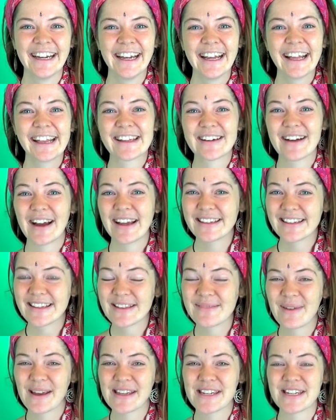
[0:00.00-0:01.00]
So I
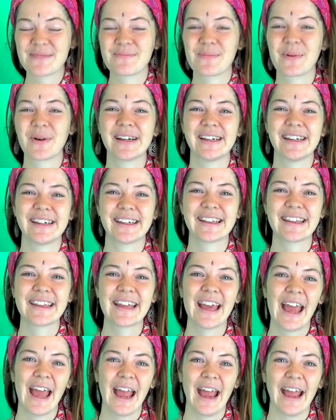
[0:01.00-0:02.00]
just mentioned Portland,
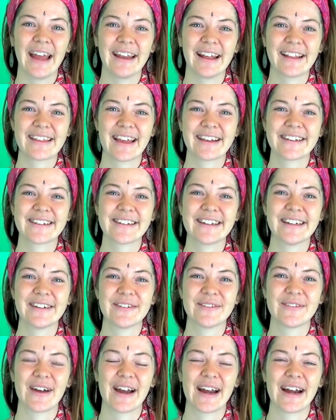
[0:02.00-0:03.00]
and that's actually
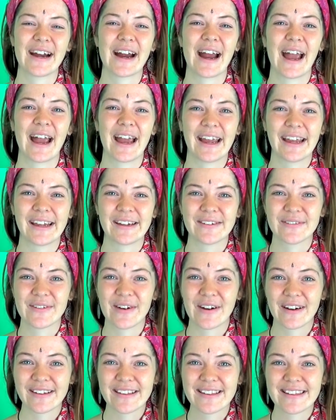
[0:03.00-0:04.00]
where I
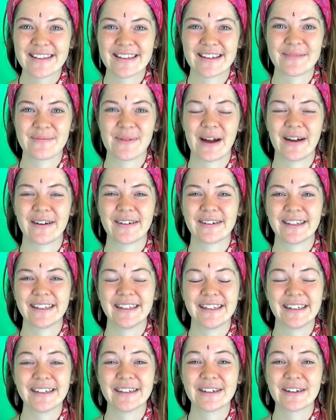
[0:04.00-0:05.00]
was about a
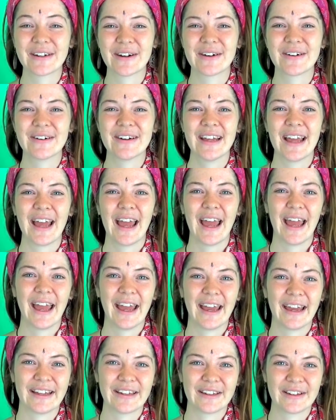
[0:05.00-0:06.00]
year ago,
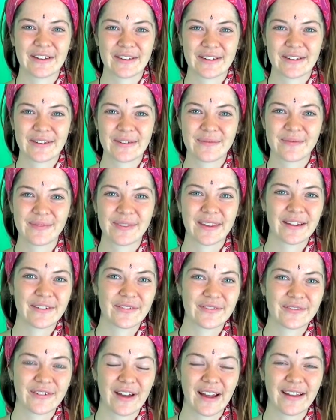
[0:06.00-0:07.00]
and a
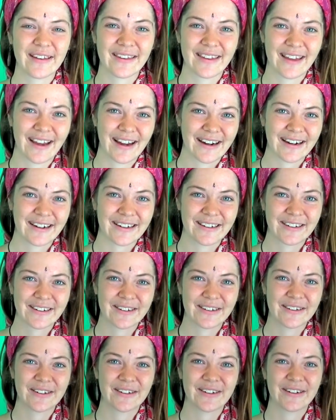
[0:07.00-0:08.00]
friend there,
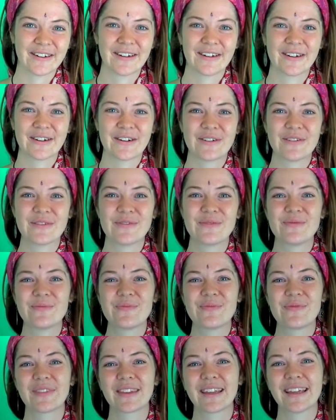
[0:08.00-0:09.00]

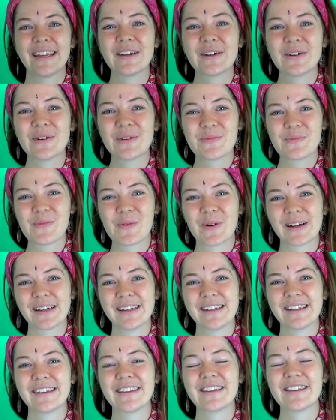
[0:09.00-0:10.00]
he called
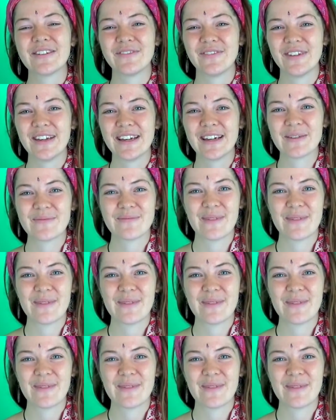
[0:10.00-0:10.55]
Portland the vegan